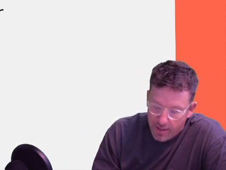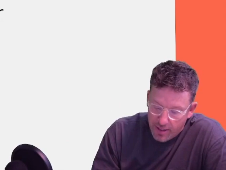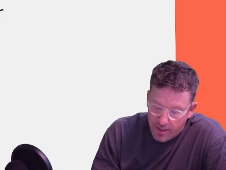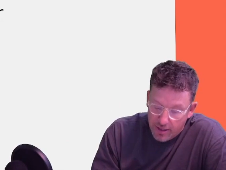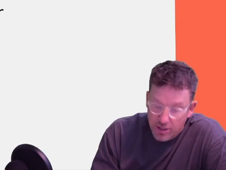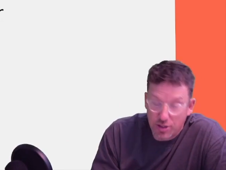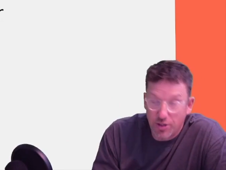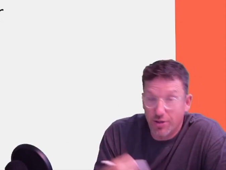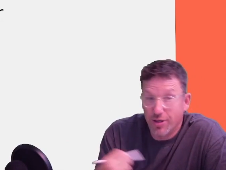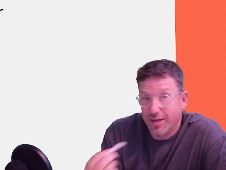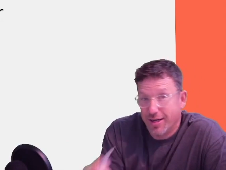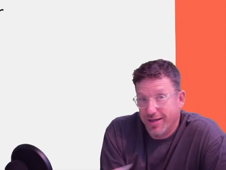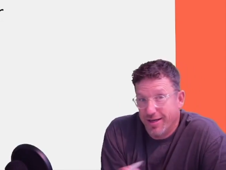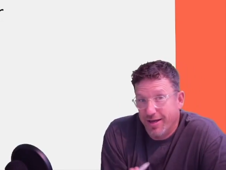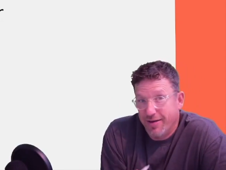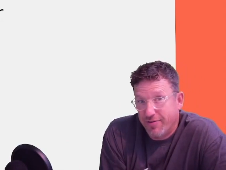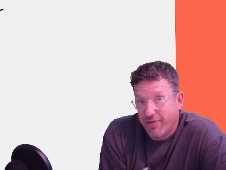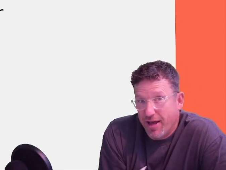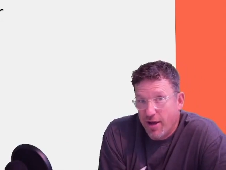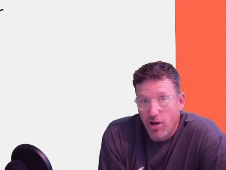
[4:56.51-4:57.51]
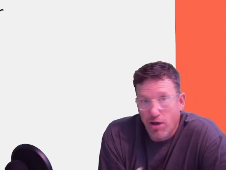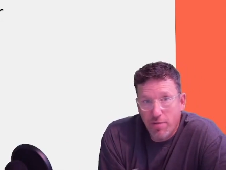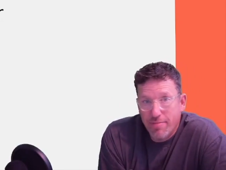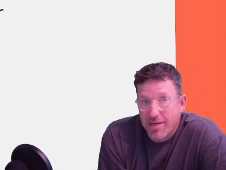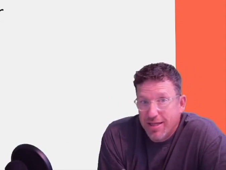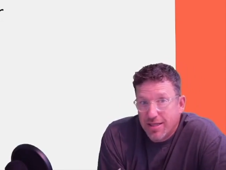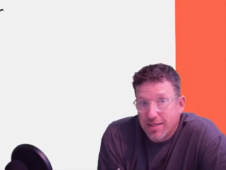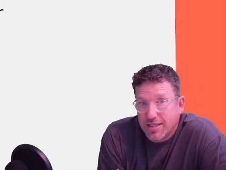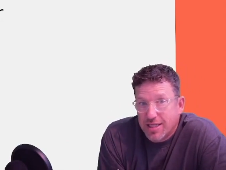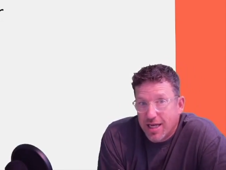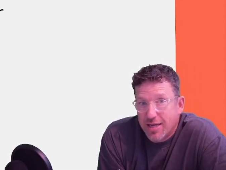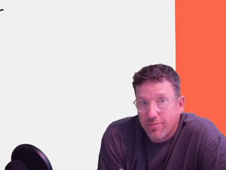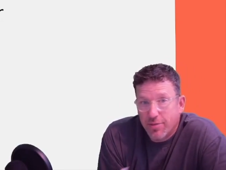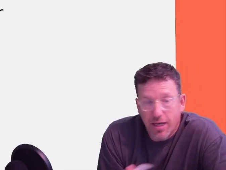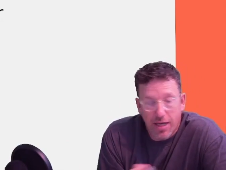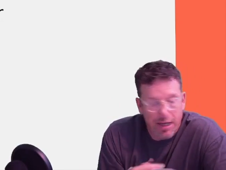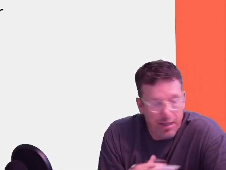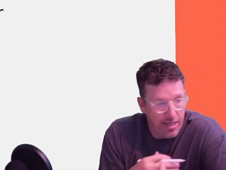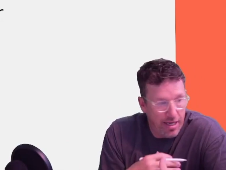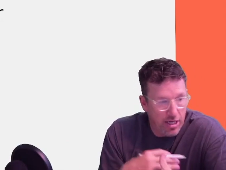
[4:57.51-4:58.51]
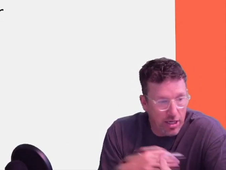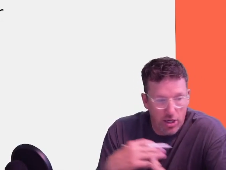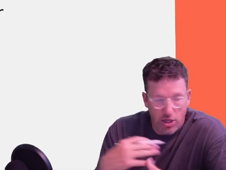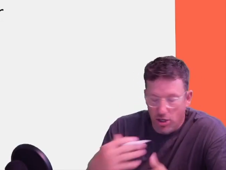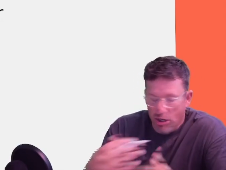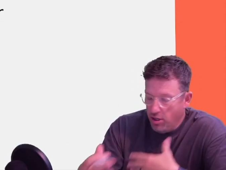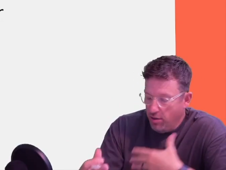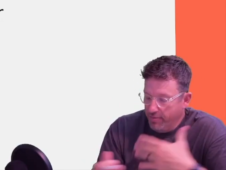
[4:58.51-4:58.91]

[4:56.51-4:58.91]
So if they all mean the same thing and they can all